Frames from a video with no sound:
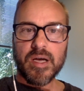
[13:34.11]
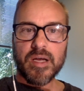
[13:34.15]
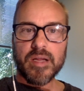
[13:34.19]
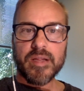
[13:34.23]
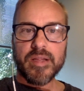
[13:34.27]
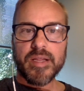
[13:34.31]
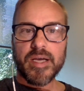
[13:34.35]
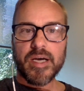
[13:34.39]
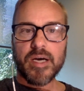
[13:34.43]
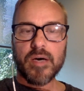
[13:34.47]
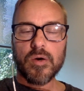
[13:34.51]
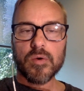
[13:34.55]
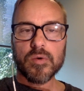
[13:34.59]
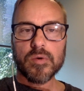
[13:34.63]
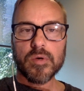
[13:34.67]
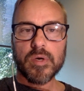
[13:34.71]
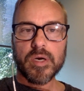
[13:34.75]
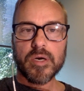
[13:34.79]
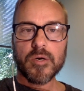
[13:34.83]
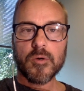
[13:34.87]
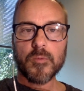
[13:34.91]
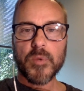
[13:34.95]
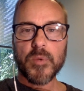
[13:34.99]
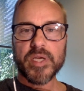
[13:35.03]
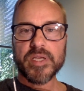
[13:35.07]
Now,
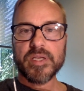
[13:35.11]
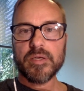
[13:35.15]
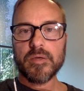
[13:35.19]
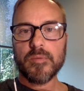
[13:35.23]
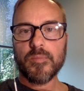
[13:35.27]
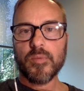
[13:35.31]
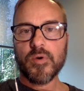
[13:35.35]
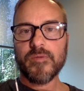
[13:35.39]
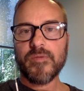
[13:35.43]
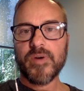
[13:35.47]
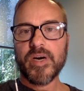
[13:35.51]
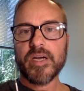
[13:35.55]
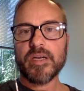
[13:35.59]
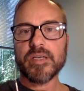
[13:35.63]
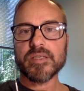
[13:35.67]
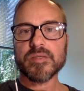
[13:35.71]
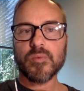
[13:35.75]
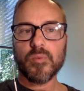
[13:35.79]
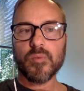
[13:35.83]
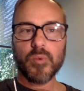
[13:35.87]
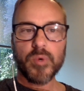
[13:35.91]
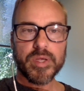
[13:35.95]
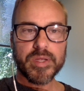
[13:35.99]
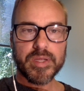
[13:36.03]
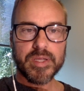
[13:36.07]
Aeroplan didn't provide us
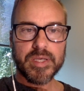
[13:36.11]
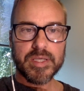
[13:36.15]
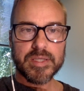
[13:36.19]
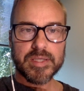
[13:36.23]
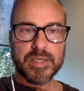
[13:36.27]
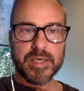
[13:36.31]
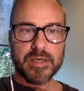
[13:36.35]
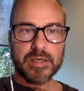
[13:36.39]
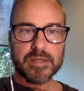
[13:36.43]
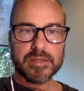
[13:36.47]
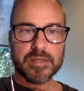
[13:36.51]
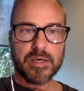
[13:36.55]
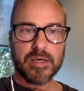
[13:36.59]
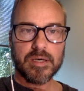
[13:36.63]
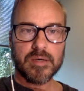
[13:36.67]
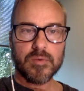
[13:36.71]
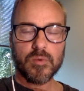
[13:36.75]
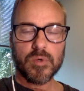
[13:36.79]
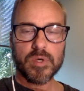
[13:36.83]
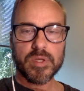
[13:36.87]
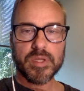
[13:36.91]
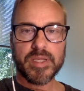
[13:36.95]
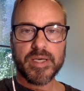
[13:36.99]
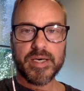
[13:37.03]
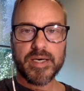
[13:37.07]
with details on
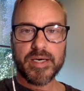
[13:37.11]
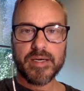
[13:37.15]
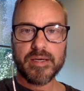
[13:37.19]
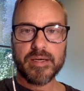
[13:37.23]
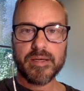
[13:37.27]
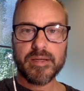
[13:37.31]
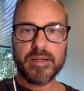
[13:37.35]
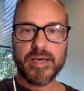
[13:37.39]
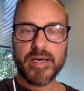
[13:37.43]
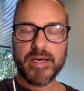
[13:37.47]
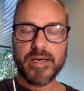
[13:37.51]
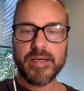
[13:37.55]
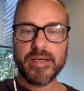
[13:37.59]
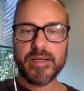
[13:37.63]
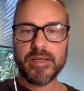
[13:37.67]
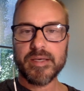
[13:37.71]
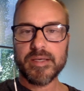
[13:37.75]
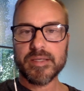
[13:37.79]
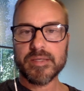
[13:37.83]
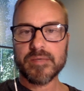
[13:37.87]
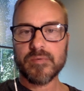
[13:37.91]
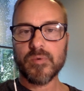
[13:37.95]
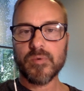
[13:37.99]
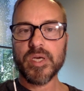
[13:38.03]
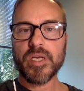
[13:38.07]
what that
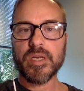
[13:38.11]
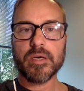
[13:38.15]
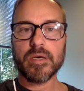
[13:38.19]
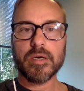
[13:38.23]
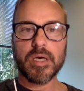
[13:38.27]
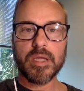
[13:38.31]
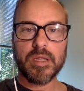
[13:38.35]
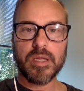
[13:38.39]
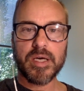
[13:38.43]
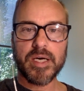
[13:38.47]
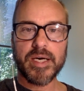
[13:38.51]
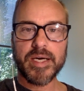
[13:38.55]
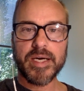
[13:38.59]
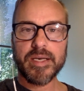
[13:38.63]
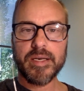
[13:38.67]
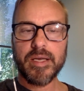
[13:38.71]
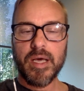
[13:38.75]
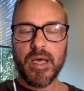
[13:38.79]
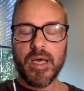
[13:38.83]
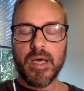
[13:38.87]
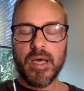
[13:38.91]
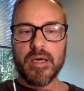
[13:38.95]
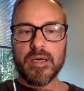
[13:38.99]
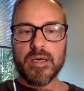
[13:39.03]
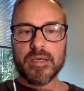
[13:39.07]
is. Reading online,
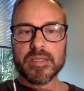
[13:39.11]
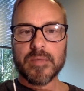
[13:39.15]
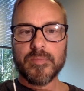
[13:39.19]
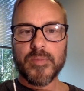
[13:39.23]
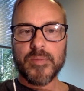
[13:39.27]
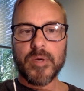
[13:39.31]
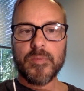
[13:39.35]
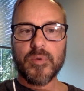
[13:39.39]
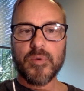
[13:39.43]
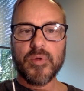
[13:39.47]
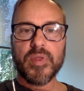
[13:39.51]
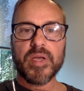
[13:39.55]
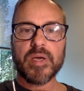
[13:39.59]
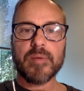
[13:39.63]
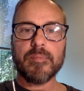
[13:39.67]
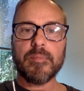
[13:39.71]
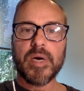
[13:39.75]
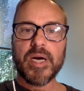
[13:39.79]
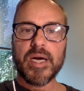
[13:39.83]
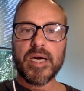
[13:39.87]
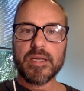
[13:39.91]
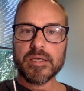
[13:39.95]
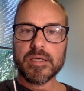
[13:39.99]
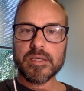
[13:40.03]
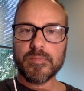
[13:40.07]
some people think
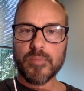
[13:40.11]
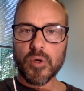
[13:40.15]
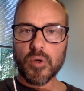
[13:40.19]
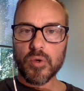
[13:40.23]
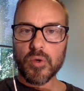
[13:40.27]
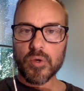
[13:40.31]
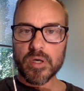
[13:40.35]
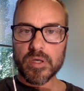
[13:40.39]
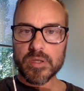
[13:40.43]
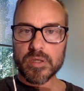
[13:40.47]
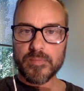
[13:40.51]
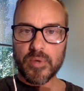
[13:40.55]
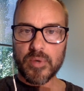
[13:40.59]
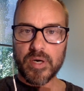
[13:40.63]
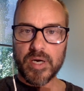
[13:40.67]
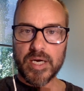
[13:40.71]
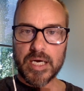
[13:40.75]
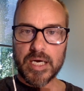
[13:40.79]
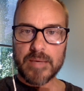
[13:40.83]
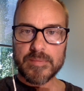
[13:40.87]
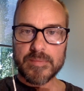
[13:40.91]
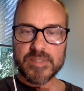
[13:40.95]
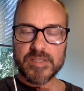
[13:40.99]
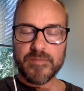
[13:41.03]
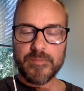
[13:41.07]
mileage brokers
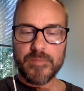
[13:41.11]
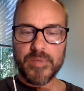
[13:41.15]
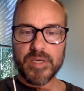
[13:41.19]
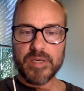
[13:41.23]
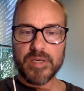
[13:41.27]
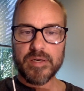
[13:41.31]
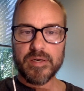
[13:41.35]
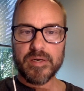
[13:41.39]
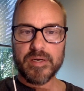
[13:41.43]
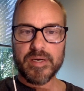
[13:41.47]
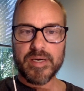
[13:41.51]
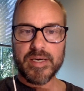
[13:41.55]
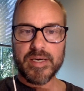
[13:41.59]
perhaps have been